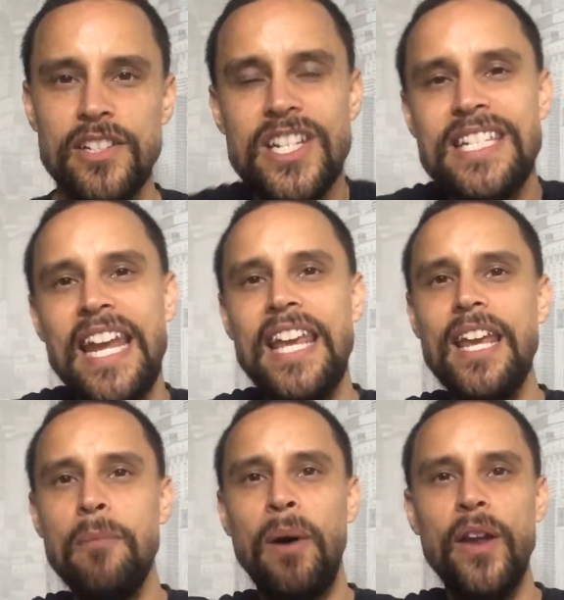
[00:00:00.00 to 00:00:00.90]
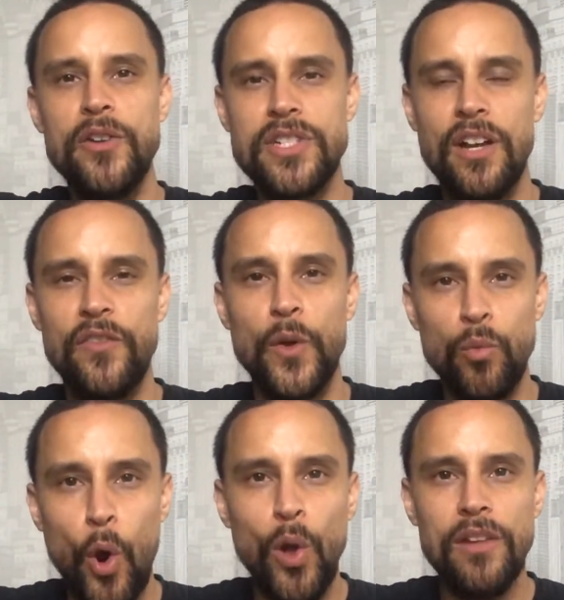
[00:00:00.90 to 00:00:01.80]
She's taking upon herself the
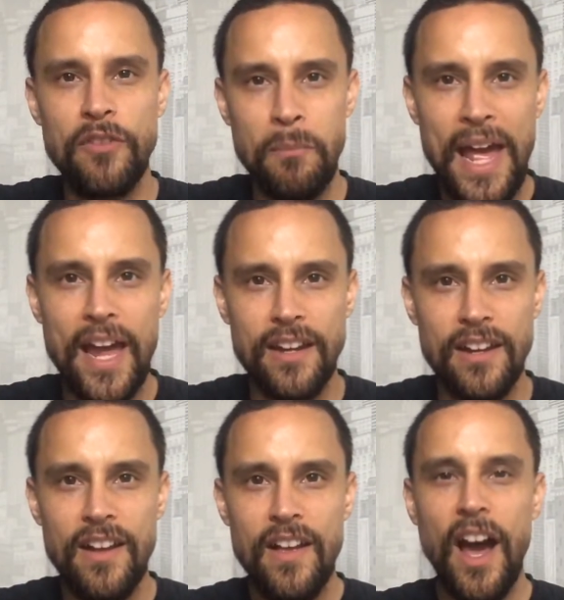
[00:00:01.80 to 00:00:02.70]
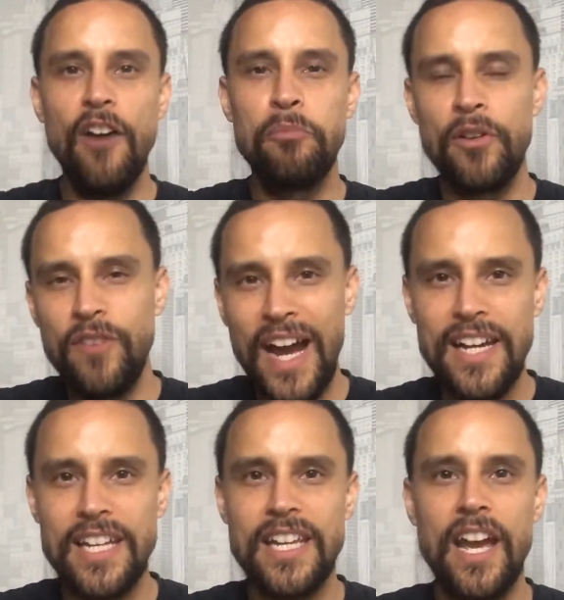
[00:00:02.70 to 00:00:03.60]
role of a man, of
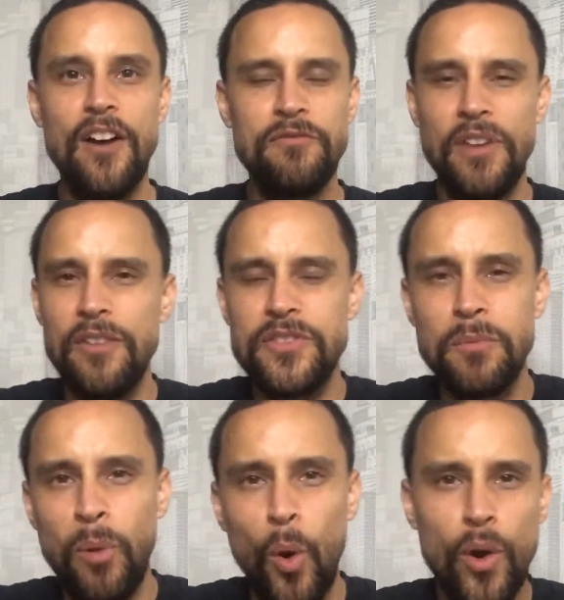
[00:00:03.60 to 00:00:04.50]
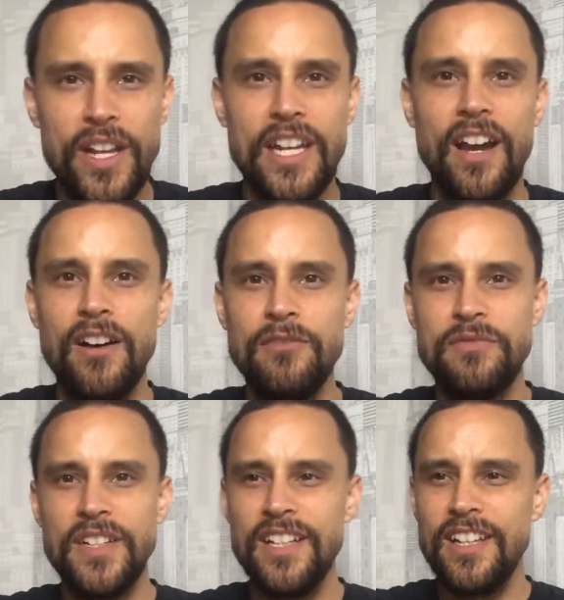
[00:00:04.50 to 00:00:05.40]
providing, of supporting, of,
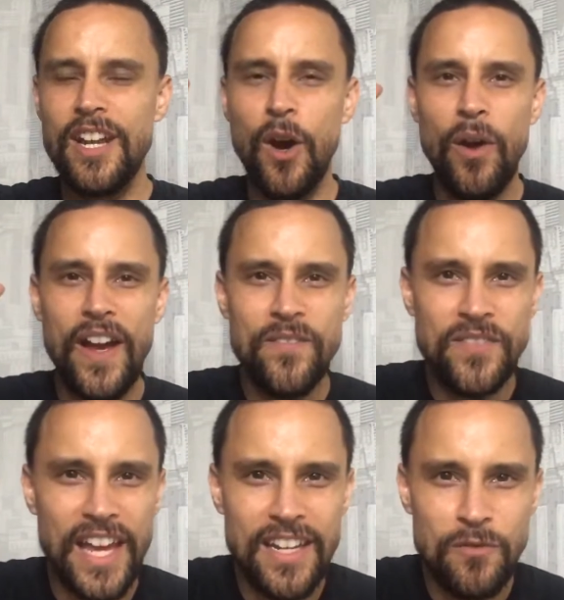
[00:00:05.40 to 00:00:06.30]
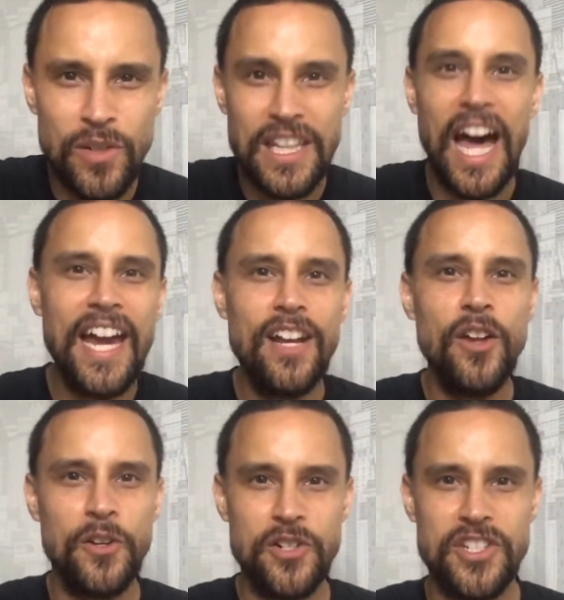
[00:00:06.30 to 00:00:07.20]
and relying
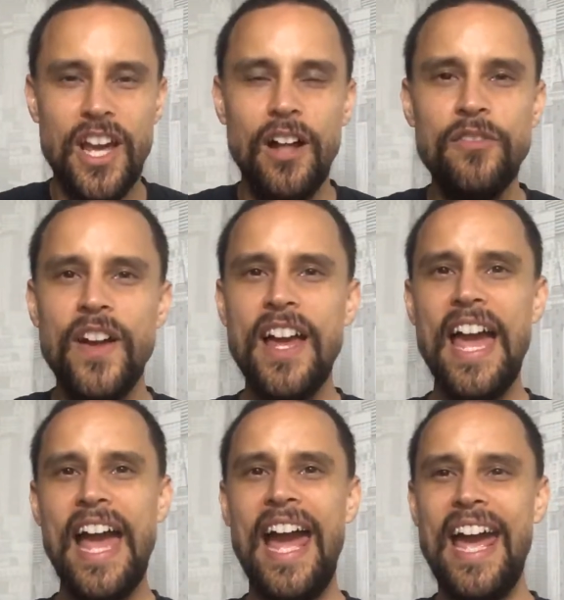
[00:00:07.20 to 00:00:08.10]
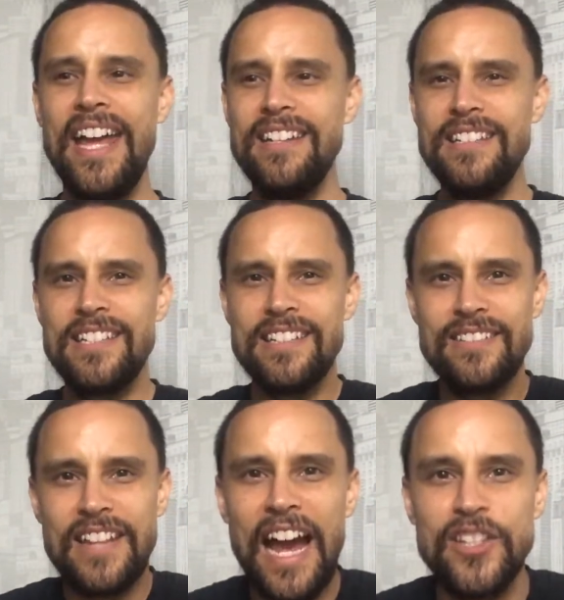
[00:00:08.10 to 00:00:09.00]
on herself and
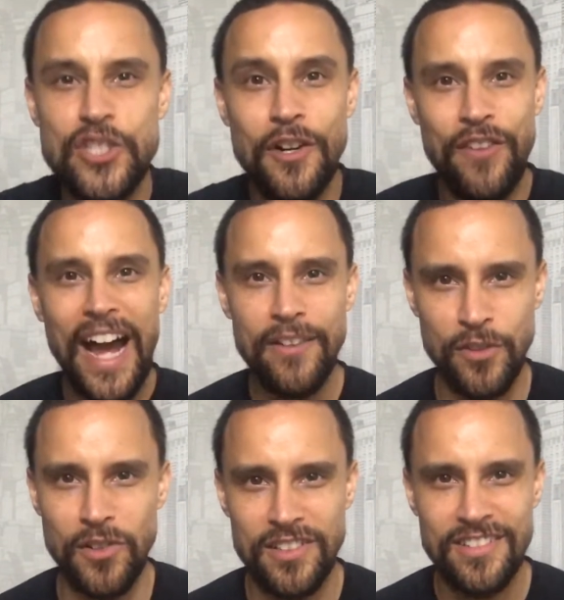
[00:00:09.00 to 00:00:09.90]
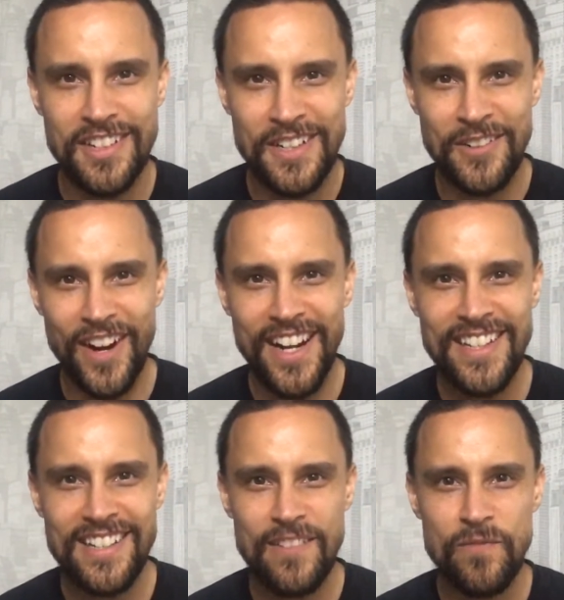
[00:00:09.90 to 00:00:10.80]
survival,
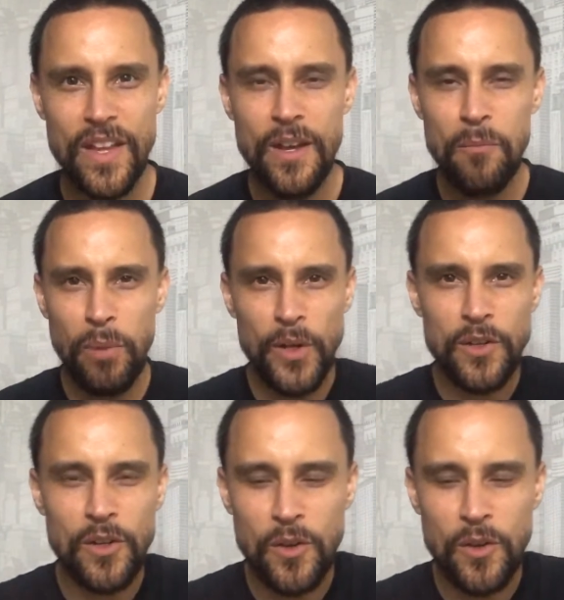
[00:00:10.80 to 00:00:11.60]
right? But